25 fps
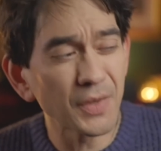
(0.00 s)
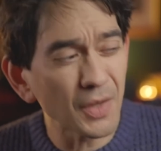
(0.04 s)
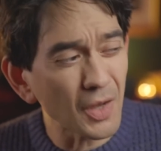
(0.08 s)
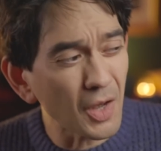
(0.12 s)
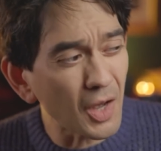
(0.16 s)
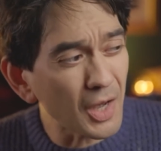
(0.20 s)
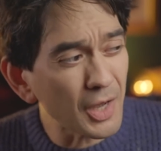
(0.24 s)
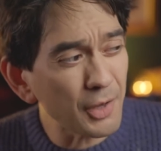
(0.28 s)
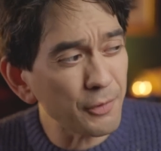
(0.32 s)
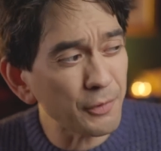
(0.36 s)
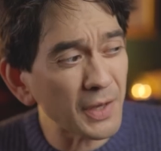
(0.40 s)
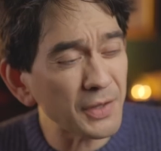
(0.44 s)

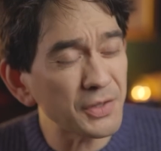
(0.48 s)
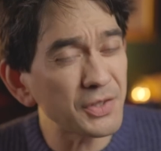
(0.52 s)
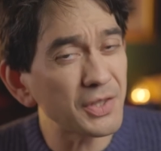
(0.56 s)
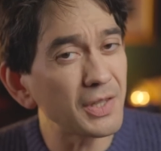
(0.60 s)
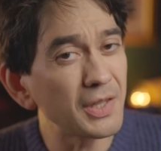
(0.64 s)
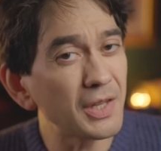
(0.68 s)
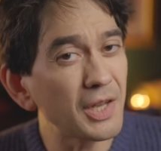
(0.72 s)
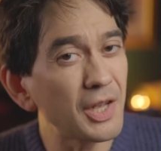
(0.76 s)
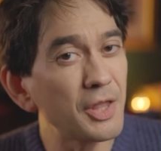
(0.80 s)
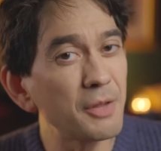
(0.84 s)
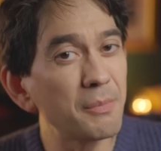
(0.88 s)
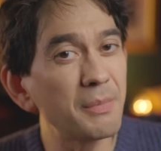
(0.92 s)
I've had to
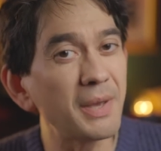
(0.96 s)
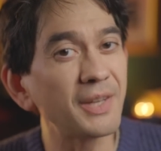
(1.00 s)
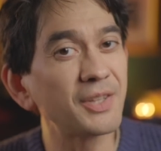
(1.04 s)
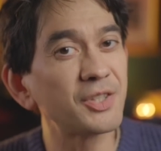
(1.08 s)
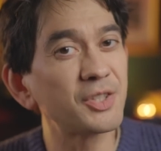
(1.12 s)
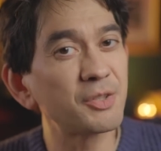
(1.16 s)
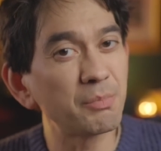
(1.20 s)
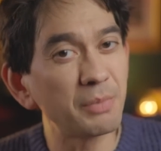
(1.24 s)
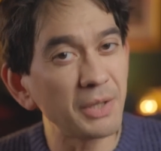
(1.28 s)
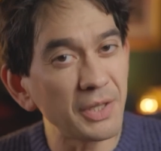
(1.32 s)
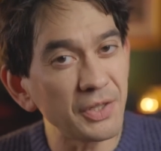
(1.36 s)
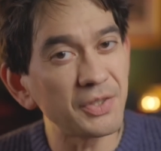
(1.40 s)
learn them
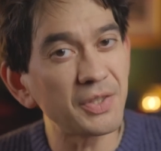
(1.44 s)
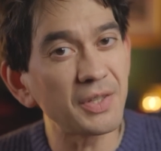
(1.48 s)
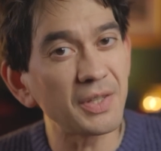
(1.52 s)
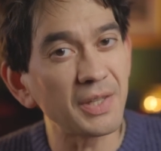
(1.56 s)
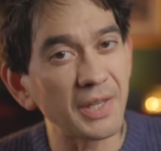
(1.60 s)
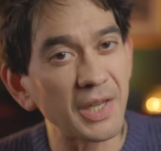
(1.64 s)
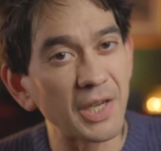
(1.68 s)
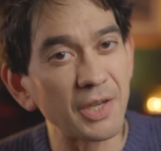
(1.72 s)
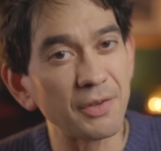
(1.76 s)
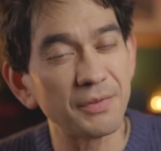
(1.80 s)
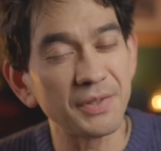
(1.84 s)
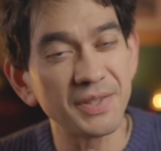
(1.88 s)

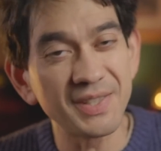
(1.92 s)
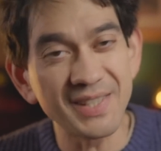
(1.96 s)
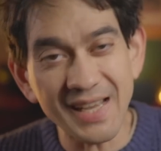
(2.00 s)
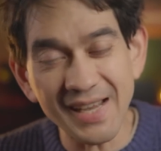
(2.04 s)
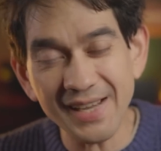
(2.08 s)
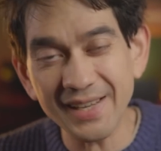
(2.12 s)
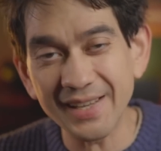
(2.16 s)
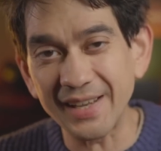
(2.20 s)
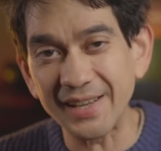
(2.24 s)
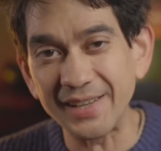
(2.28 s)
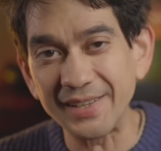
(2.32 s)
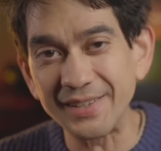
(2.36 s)
explicitly over
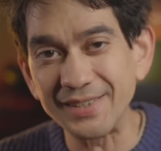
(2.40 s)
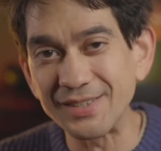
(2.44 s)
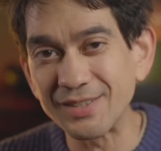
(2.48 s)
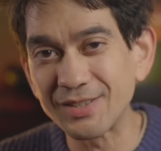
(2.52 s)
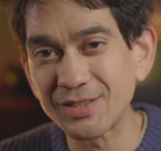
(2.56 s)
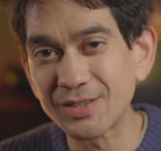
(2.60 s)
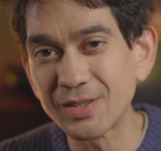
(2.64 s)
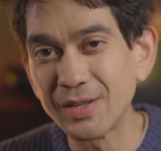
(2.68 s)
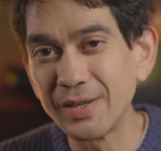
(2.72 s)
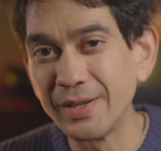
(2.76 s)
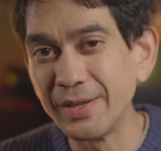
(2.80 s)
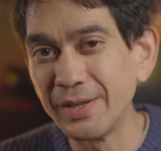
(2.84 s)
decades.